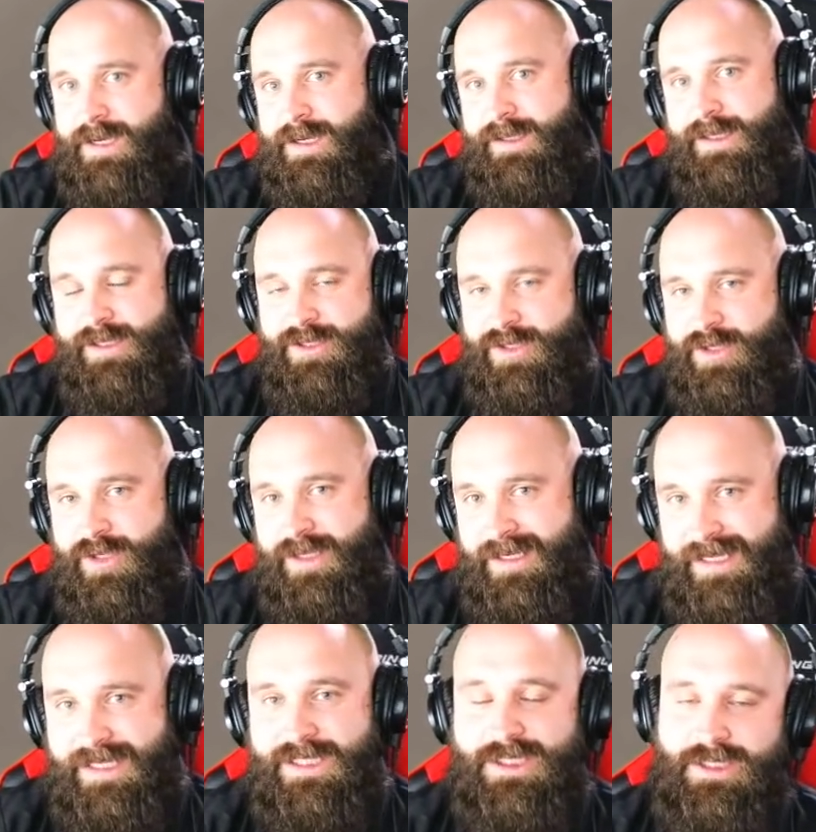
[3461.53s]
then it
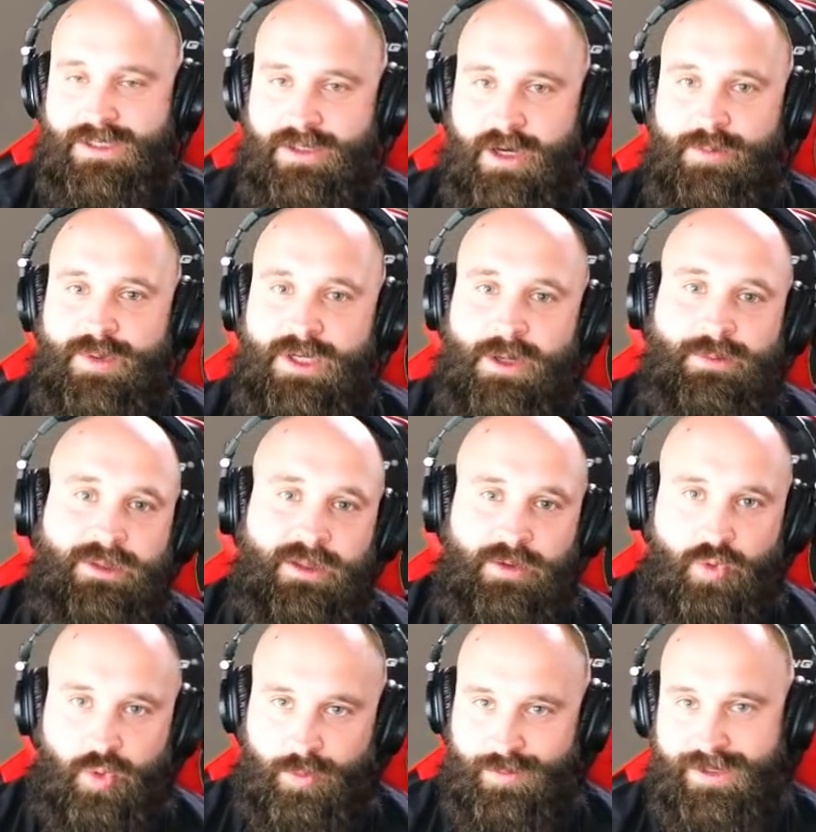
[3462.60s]
needs to start becoming the
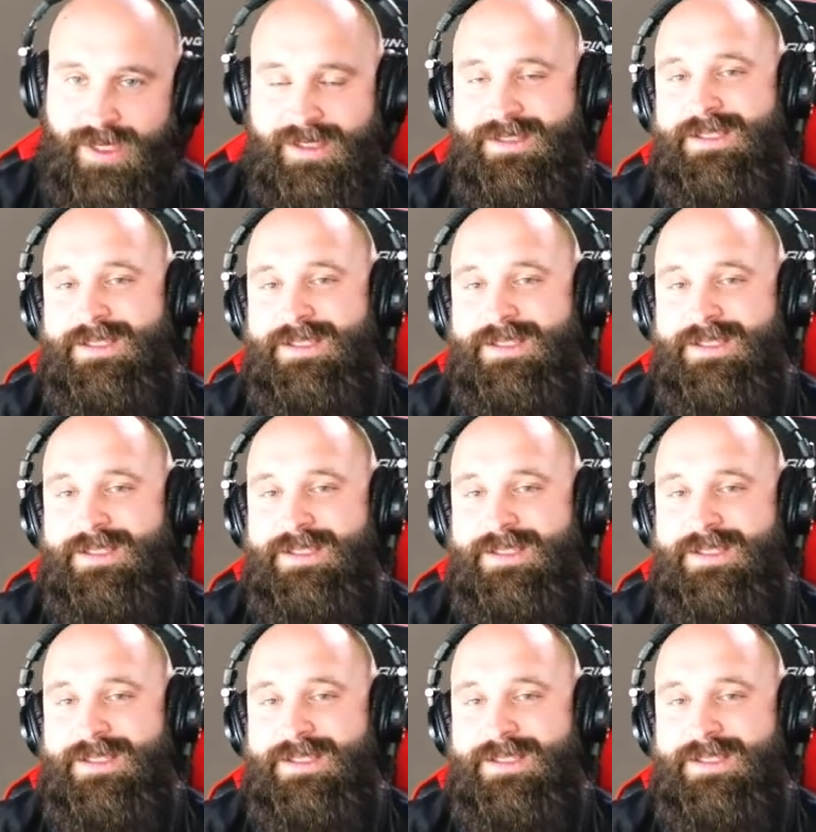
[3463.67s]
norm. Yes,